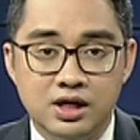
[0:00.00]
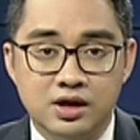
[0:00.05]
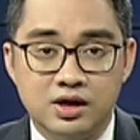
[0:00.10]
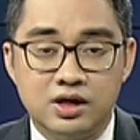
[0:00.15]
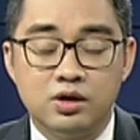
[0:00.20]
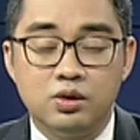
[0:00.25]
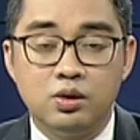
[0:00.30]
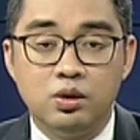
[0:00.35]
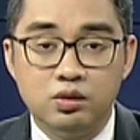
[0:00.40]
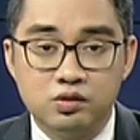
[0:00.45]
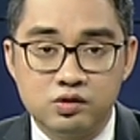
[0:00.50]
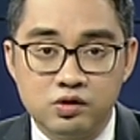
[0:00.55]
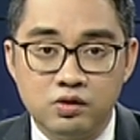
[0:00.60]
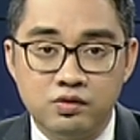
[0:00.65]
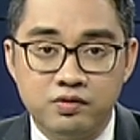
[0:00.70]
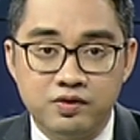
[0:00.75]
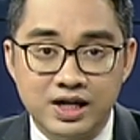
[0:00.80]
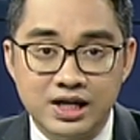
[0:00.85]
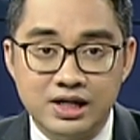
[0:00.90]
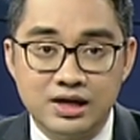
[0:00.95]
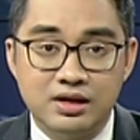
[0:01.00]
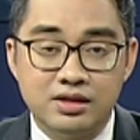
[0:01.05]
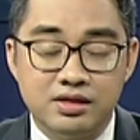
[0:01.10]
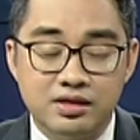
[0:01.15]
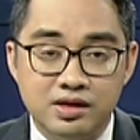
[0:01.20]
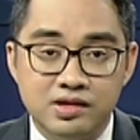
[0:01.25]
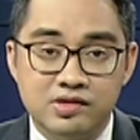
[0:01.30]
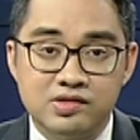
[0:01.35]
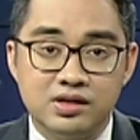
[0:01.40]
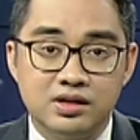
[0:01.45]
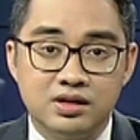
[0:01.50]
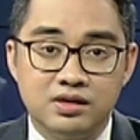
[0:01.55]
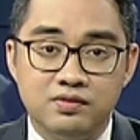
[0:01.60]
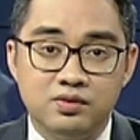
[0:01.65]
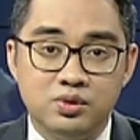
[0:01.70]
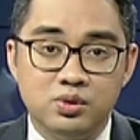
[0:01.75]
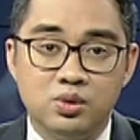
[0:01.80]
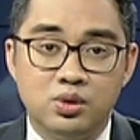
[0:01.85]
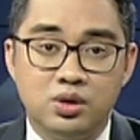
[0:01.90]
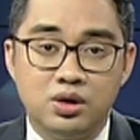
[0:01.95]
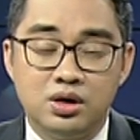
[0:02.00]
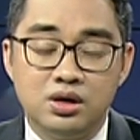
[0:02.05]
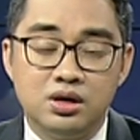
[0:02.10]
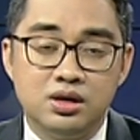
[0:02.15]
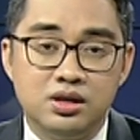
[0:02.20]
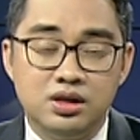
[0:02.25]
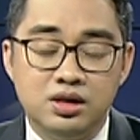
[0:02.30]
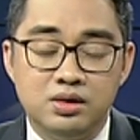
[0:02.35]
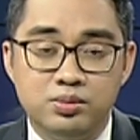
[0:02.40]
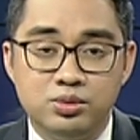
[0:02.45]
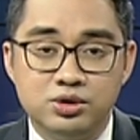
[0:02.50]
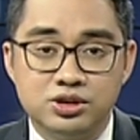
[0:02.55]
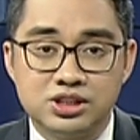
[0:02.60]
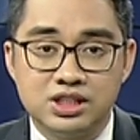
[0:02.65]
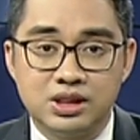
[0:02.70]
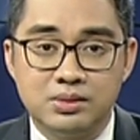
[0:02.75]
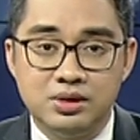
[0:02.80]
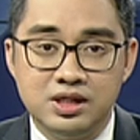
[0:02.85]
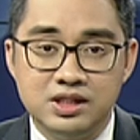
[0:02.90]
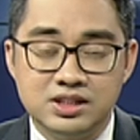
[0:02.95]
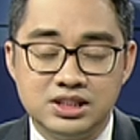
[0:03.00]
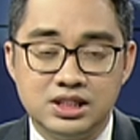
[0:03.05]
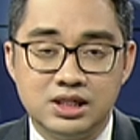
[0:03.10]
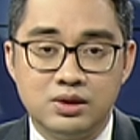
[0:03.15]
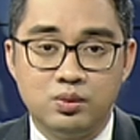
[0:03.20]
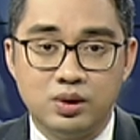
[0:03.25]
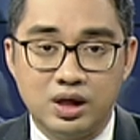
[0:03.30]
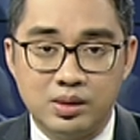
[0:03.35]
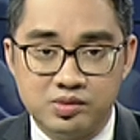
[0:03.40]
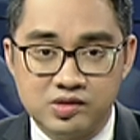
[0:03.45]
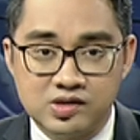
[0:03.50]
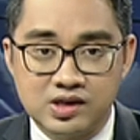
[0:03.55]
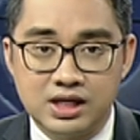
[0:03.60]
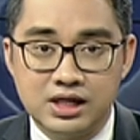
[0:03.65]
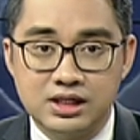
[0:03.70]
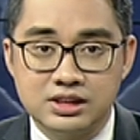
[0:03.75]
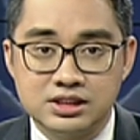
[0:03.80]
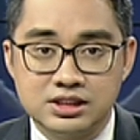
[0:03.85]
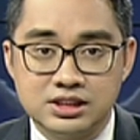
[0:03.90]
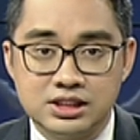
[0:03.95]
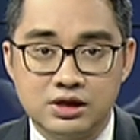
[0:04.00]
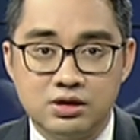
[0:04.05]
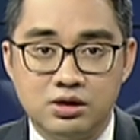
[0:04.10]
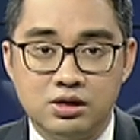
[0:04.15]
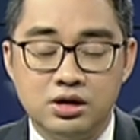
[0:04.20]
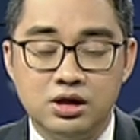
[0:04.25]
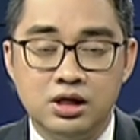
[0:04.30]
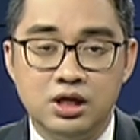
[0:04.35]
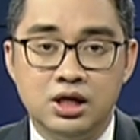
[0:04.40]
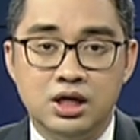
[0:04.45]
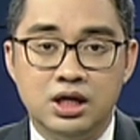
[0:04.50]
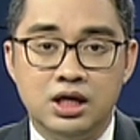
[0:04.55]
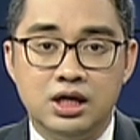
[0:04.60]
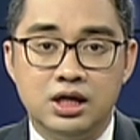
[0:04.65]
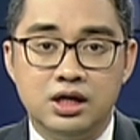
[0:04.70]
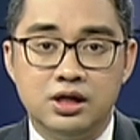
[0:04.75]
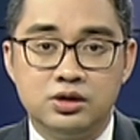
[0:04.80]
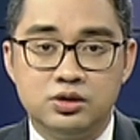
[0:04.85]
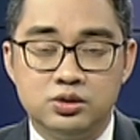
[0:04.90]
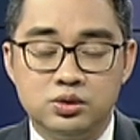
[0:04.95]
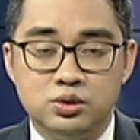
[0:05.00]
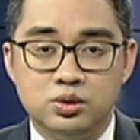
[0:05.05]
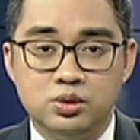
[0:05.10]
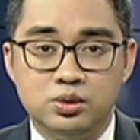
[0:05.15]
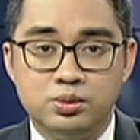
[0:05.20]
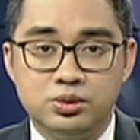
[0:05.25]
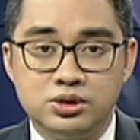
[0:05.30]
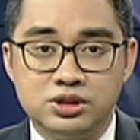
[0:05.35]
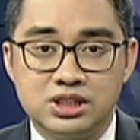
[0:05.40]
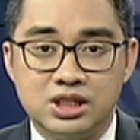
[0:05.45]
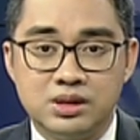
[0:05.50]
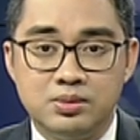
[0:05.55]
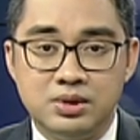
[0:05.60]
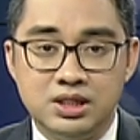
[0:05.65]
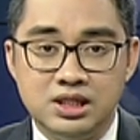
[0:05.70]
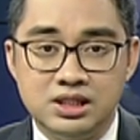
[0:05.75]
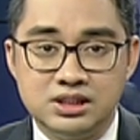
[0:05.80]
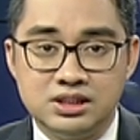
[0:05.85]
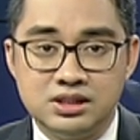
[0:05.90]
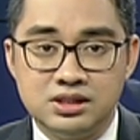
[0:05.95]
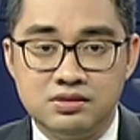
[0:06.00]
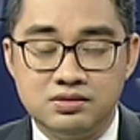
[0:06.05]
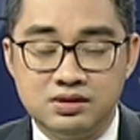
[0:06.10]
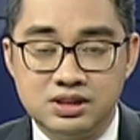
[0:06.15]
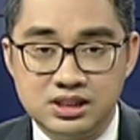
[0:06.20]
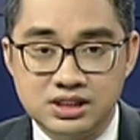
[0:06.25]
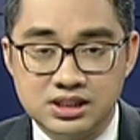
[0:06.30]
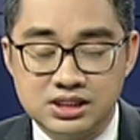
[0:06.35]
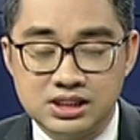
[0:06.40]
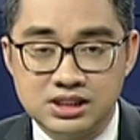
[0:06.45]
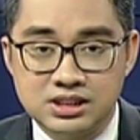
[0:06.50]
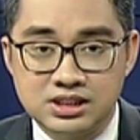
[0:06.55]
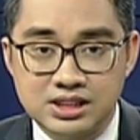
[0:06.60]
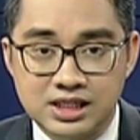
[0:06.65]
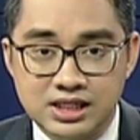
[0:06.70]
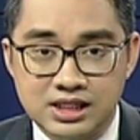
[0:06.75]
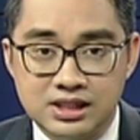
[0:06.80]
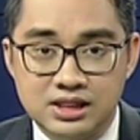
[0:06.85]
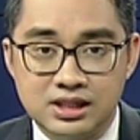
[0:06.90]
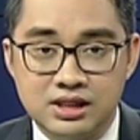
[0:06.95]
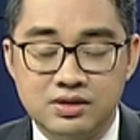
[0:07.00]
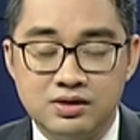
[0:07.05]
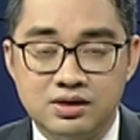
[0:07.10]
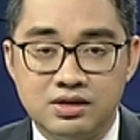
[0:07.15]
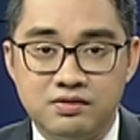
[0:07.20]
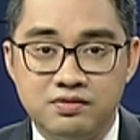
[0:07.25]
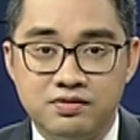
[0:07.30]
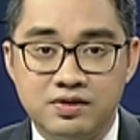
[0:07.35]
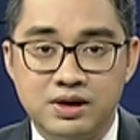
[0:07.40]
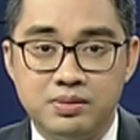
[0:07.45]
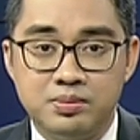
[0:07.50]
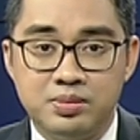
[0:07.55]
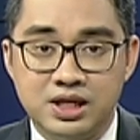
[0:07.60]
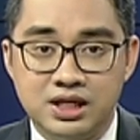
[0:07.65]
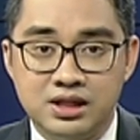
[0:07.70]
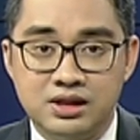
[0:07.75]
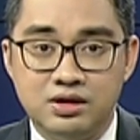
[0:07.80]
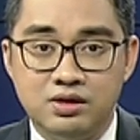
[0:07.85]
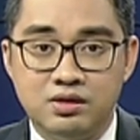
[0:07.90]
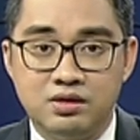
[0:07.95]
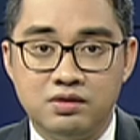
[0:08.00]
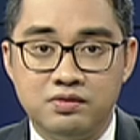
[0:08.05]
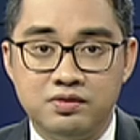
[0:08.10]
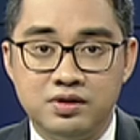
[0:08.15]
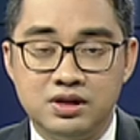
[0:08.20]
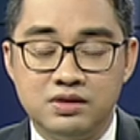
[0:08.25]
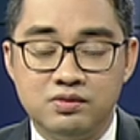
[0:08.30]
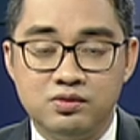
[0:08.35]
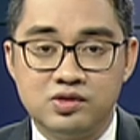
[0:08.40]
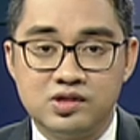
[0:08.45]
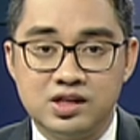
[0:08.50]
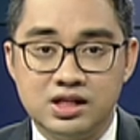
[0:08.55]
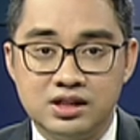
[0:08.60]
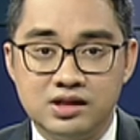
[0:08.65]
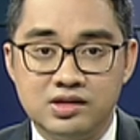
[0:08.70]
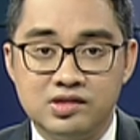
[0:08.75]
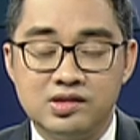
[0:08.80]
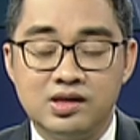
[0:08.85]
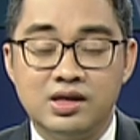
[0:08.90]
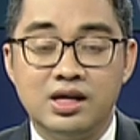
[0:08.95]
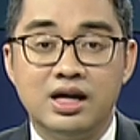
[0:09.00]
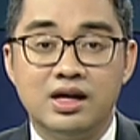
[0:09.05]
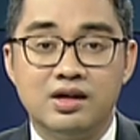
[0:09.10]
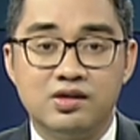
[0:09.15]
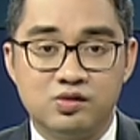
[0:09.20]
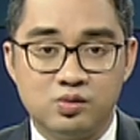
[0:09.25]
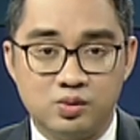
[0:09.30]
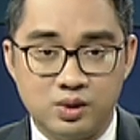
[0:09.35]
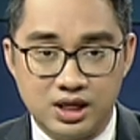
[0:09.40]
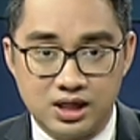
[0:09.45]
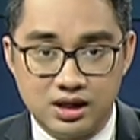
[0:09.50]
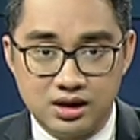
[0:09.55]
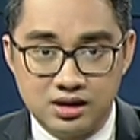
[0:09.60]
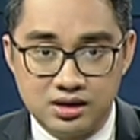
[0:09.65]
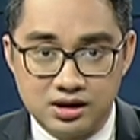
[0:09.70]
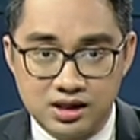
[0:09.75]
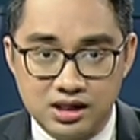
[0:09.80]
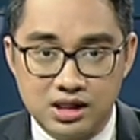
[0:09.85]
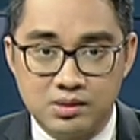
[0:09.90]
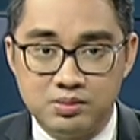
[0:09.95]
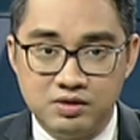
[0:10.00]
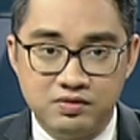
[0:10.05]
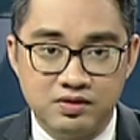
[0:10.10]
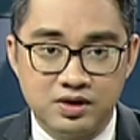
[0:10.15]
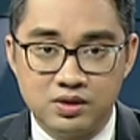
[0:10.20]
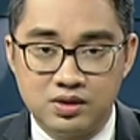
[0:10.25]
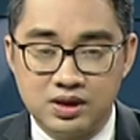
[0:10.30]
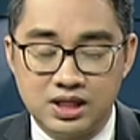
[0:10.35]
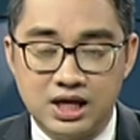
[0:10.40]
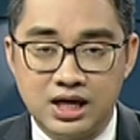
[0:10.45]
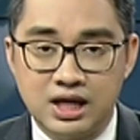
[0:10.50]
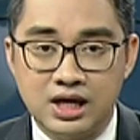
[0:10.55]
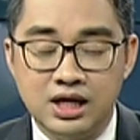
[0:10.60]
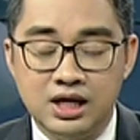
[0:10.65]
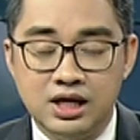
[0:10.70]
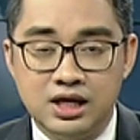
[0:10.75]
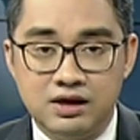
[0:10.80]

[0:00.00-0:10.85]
You can also find this interview on the Bursa Malaysia website. Just head on to Bursa Malaysia Research Centre, and you can find plenty of interviews like this as well that can be found there.